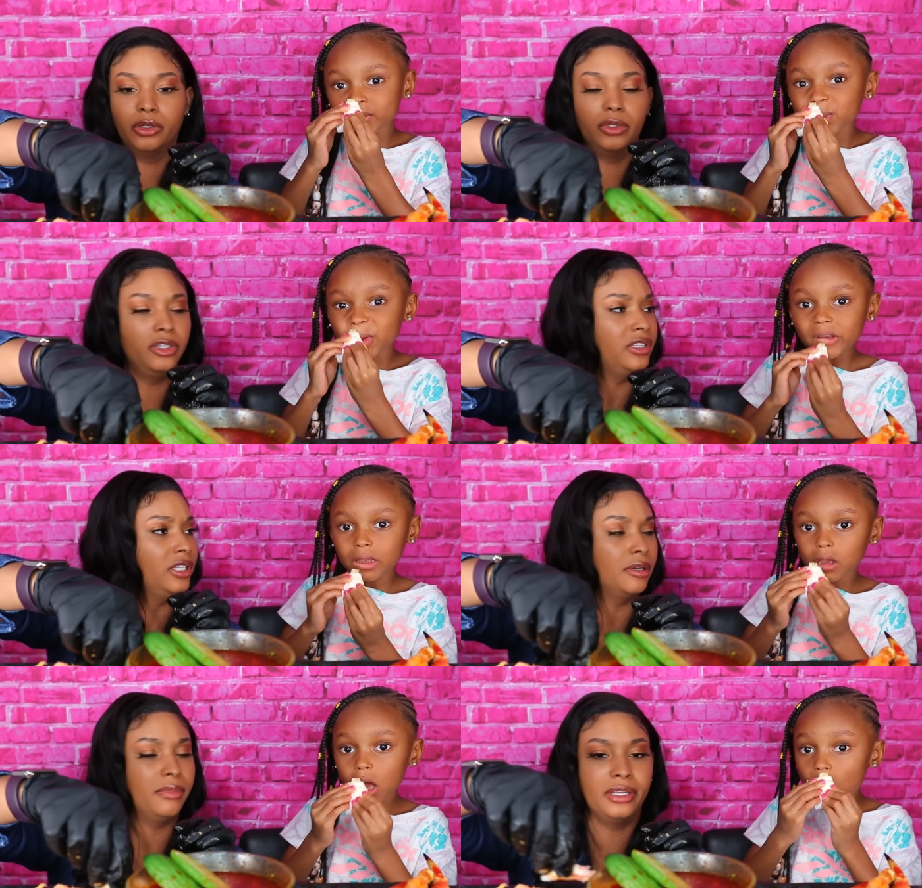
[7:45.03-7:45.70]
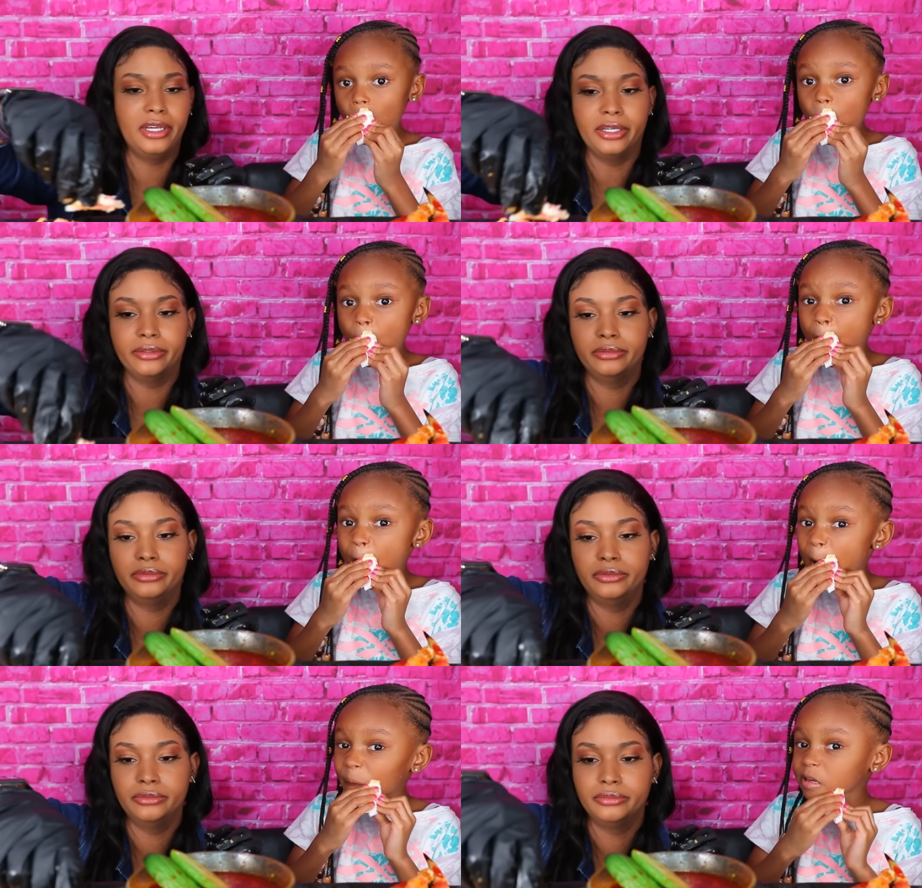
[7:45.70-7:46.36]
Speaker 1: What do you think about that?
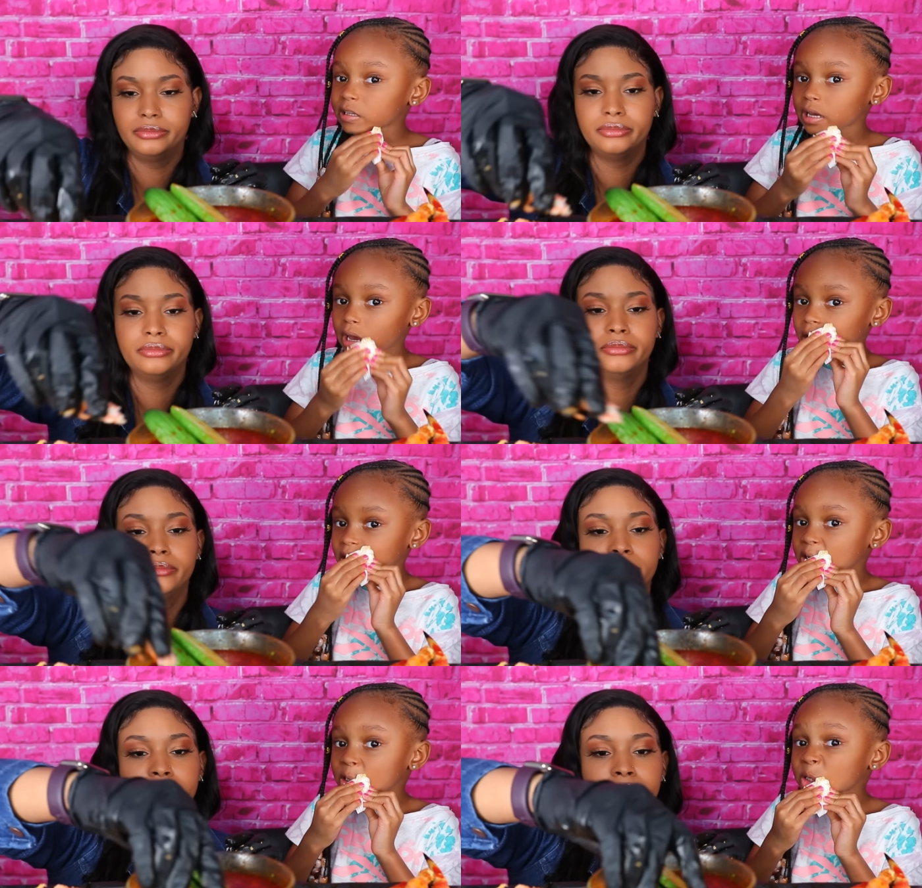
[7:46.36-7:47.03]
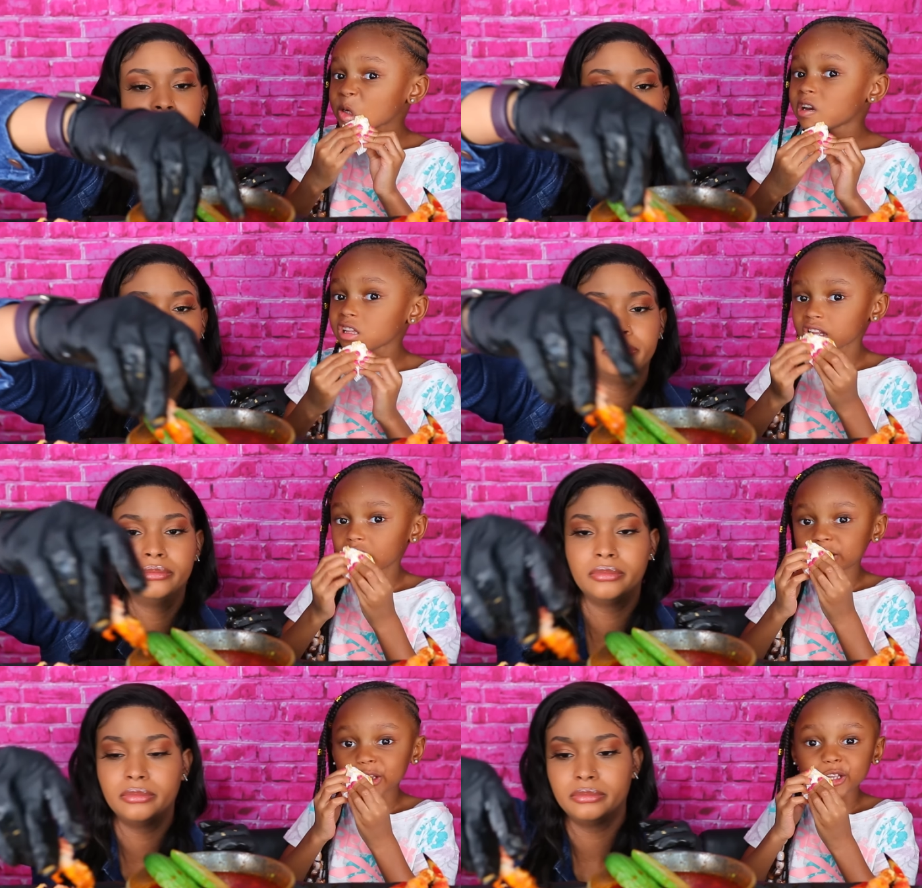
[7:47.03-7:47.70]
I
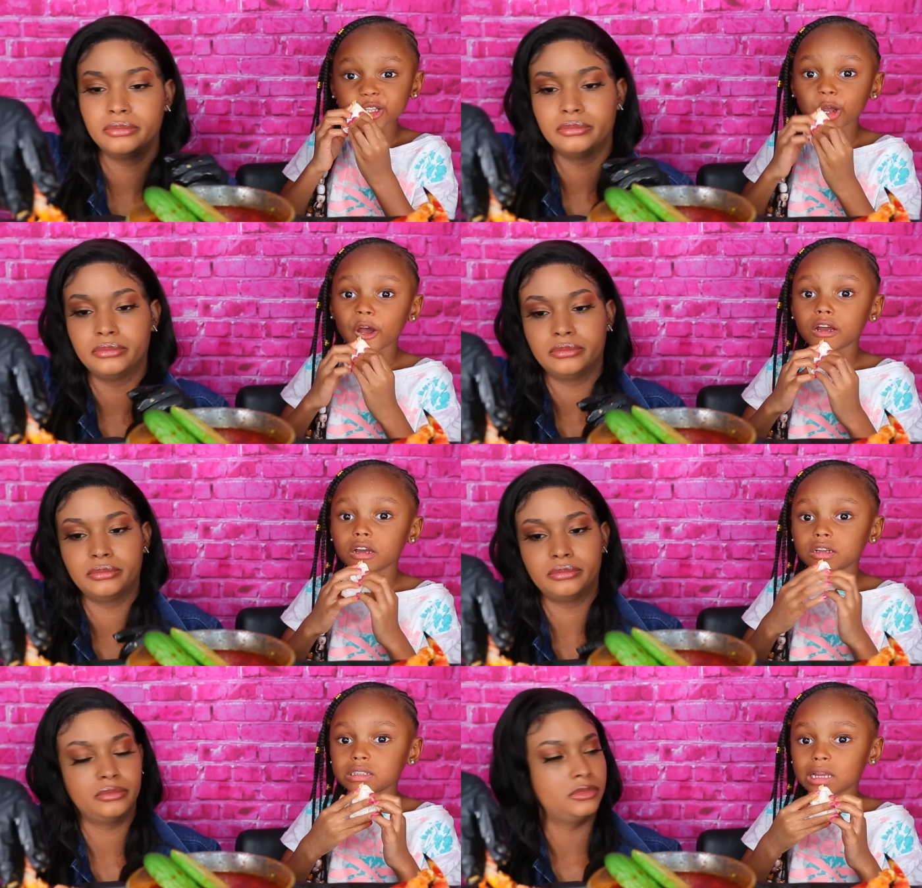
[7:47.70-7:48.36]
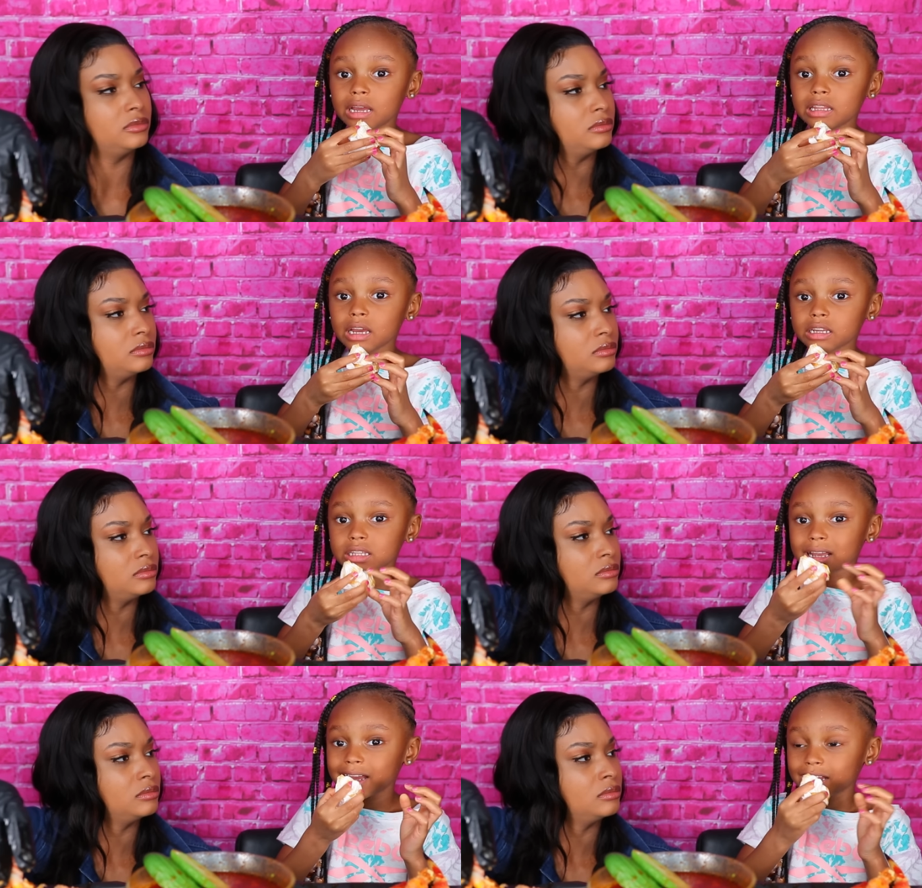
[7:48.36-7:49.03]
like that. I like
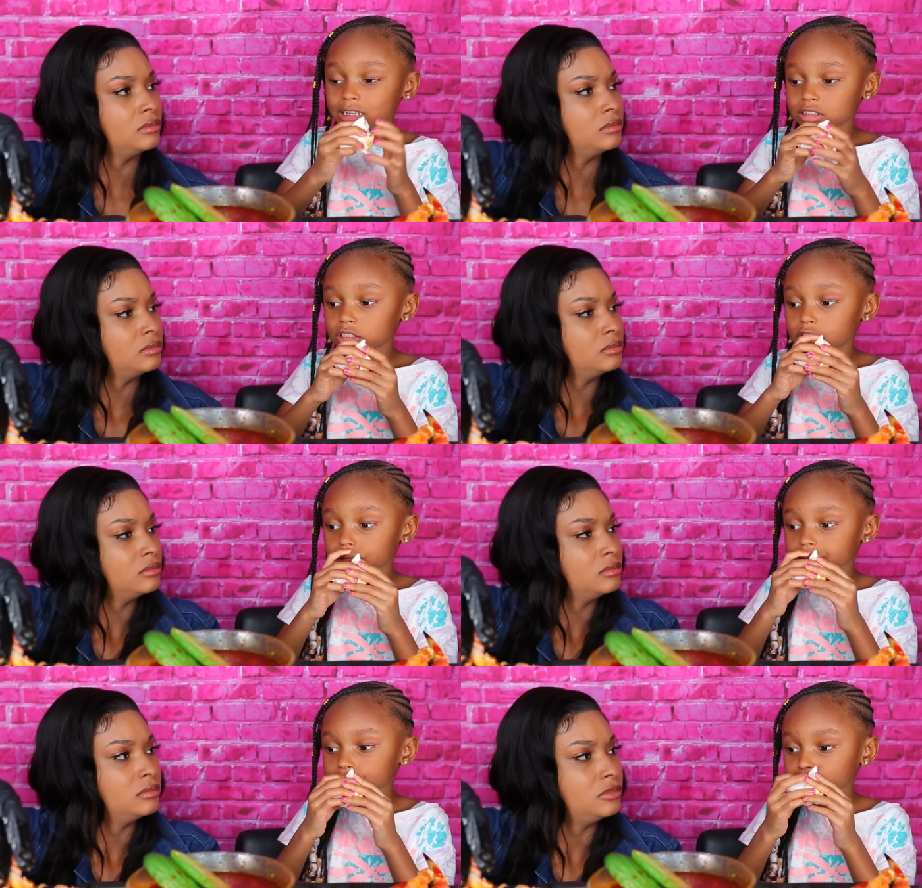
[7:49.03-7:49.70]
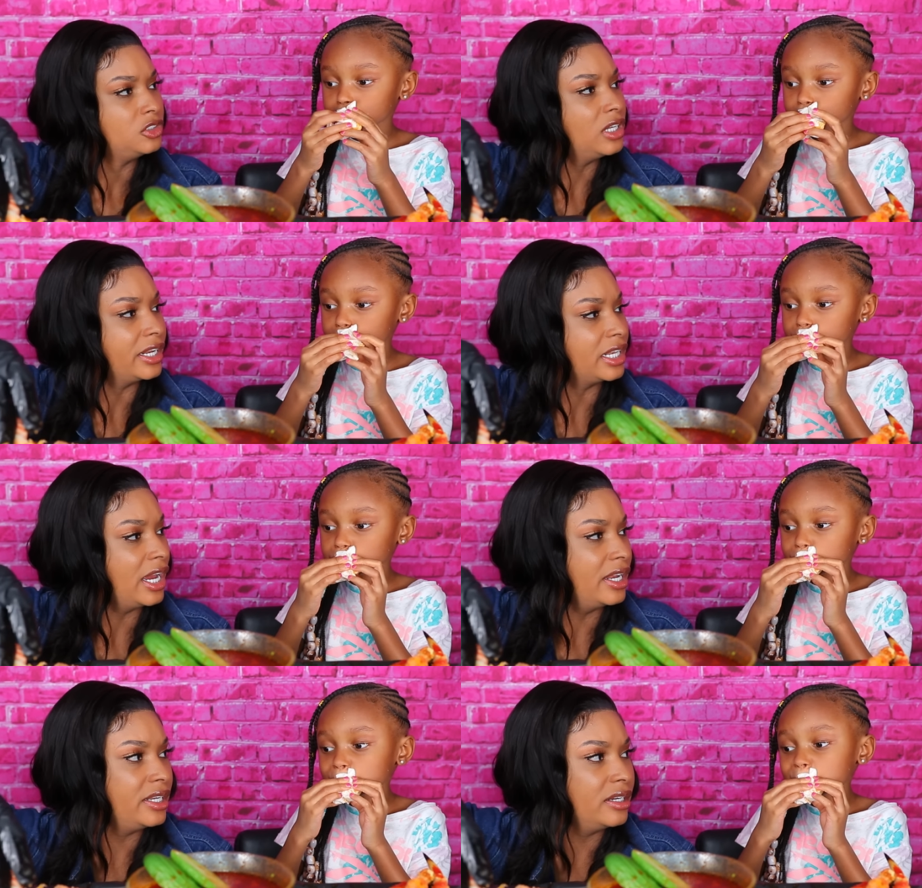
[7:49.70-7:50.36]
that idea.
Speaker 2: You like
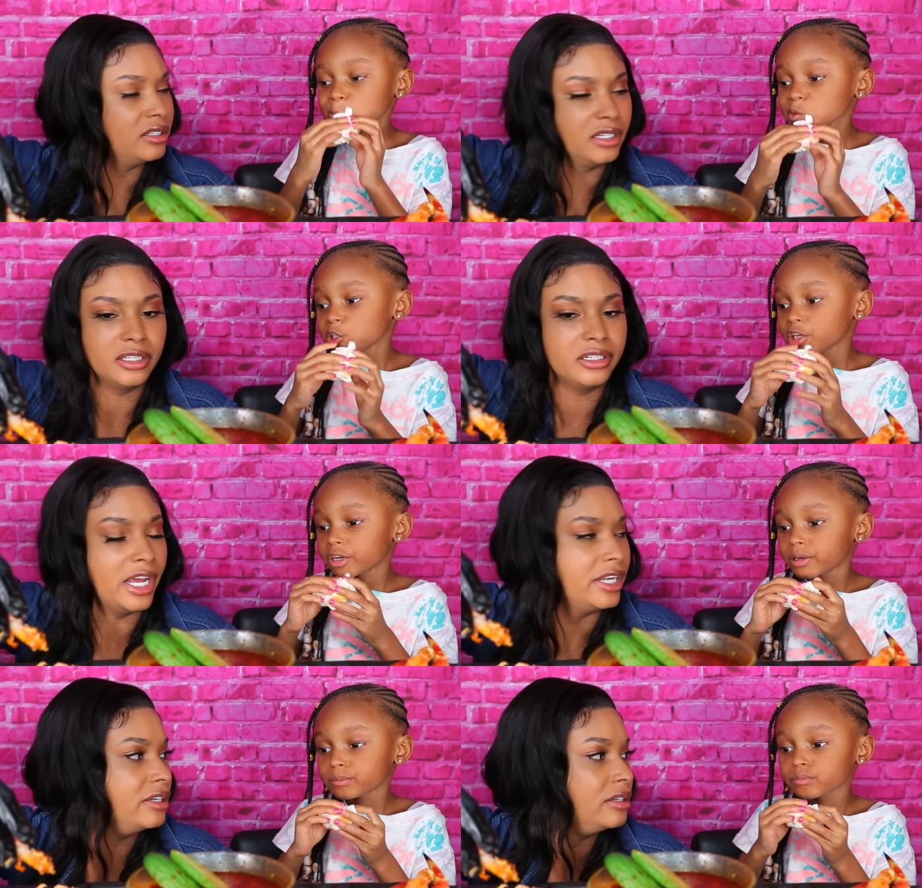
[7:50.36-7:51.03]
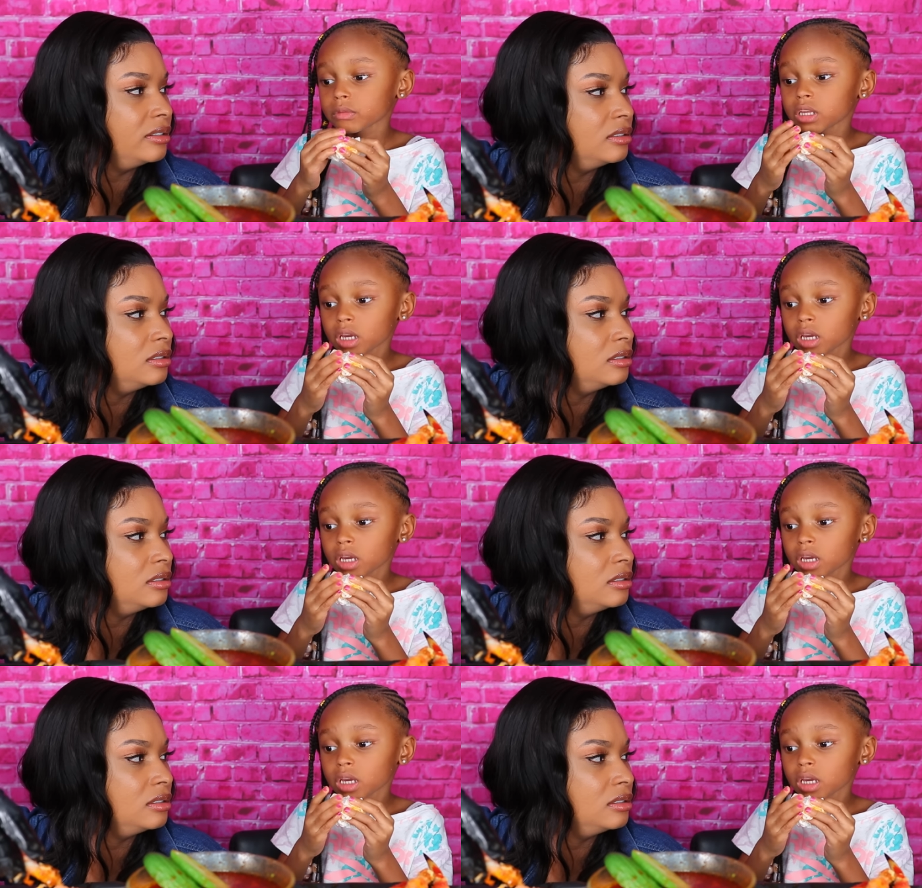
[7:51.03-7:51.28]
that idea, another daddy?